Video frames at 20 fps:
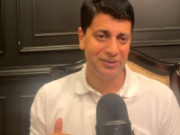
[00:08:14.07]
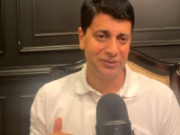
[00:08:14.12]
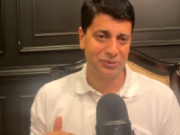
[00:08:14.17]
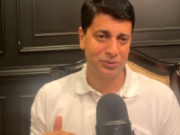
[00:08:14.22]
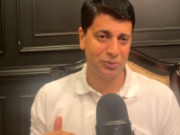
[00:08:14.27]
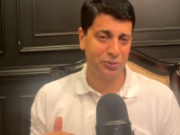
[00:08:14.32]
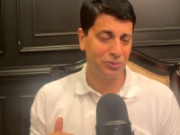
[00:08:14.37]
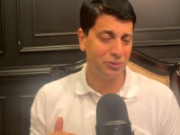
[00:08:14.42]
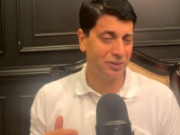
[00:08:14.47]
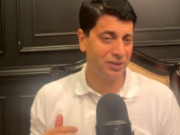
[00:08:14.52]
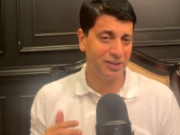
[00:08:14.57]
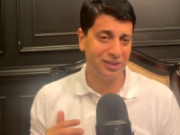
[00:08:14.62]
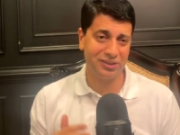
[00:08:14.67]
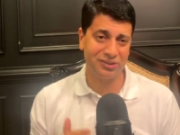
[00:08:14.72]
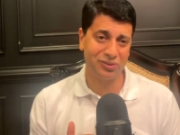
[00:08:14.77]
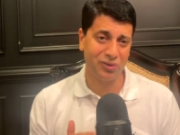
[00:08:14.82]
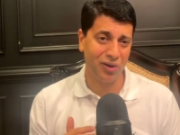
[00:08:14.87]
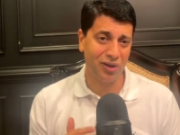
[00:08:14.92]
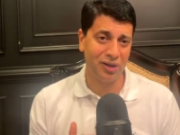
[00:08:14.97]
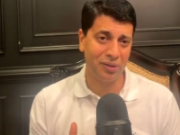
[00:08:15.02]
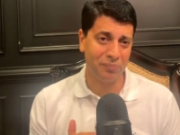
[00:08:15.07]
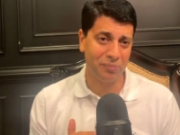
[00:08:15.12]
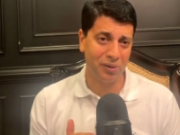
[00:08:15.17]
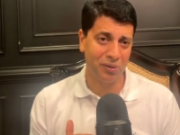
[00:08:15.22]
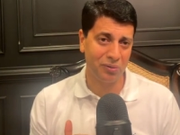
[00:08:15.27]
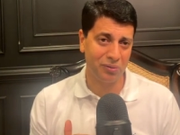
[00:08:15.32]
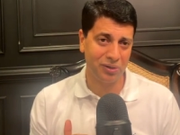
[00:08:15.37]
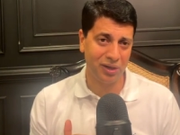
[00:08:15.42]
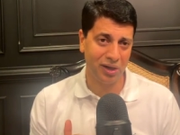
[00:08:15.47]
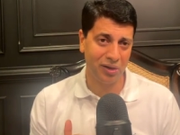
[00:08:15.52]
so it is all
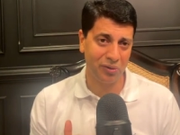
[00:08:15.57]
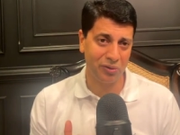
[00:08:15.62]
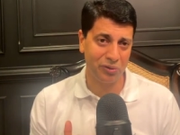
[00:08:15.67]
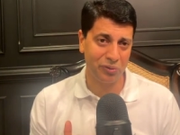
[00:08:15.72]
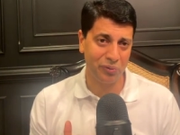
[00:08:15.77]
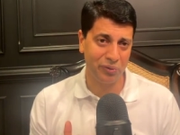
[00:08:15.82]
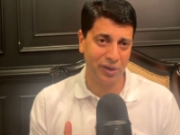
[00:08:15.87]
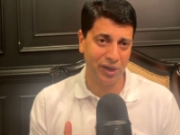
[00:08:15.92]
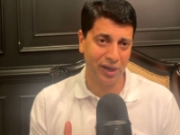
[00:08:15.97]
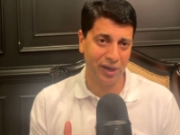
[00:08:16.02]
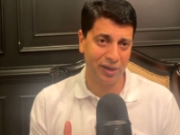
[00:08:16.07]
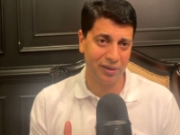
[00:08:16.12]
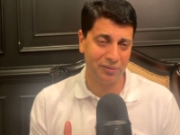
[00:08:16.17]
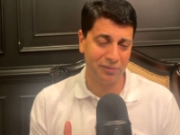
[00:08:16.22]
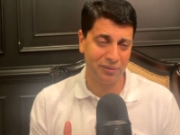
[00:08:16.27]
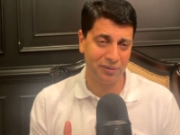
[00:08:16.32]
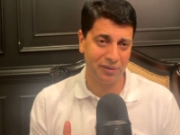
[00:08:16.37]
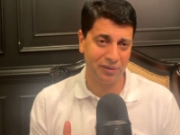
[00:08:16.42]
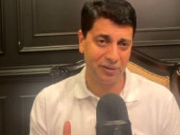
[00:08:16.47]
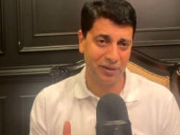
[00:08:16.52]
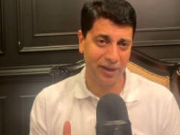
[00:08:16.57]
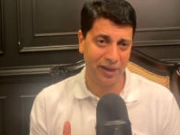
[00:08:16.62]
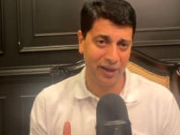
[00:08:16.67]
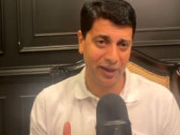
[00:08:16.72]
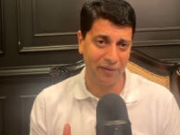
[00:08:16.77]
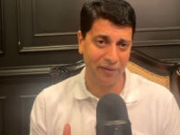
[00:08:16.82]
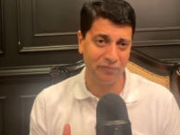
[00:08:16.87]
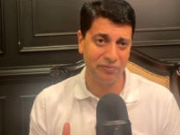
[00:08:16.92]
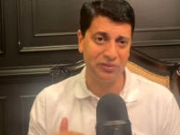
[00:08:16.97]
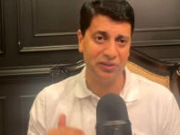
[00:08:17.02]
about how you can
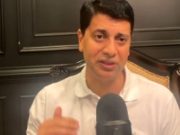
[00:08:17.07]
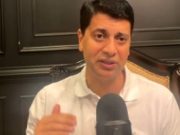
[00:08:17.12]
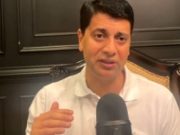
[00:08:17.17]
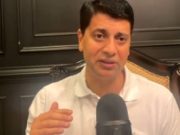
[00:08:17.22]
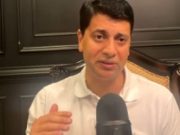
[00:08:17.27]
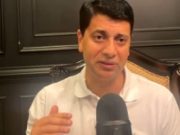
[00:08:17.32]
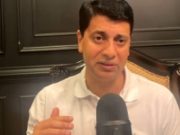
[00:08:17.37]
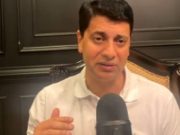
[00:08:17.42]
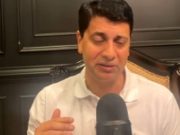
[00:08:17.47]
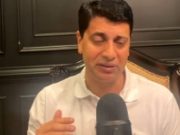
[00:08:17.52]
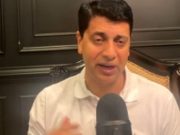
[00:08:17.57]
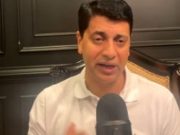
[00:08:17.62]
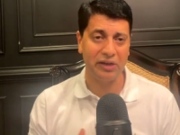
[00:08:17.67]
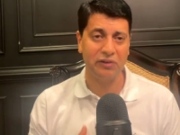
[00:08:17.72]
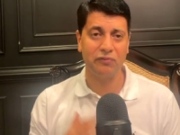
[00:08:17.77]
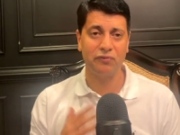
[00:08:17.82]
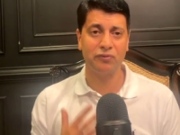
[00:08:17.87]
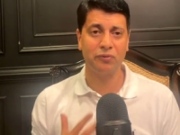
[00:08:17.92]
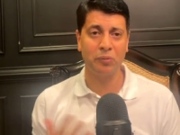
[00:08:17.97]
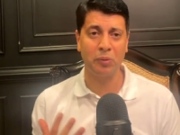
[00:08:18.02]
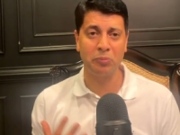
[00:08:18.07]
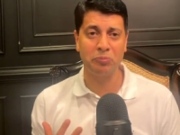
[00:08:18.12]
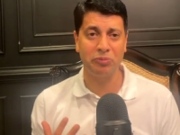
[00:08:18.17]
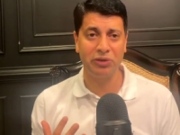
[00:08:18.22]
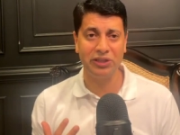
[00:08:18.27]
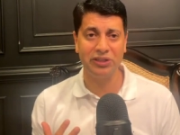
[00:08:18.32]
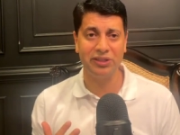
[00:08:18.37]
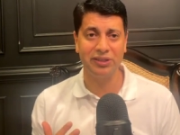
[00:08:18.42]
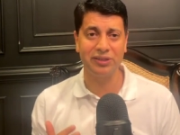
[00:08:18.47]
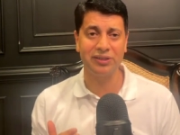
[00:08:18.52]
have the right form of
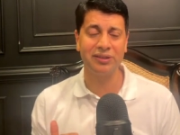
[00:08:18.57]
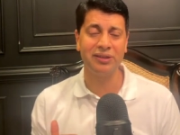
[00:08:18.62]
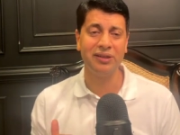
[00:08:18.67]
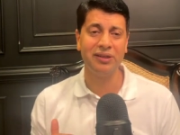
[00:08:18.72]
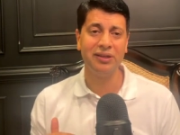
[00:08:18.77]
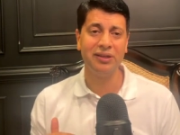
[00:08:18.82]
breathing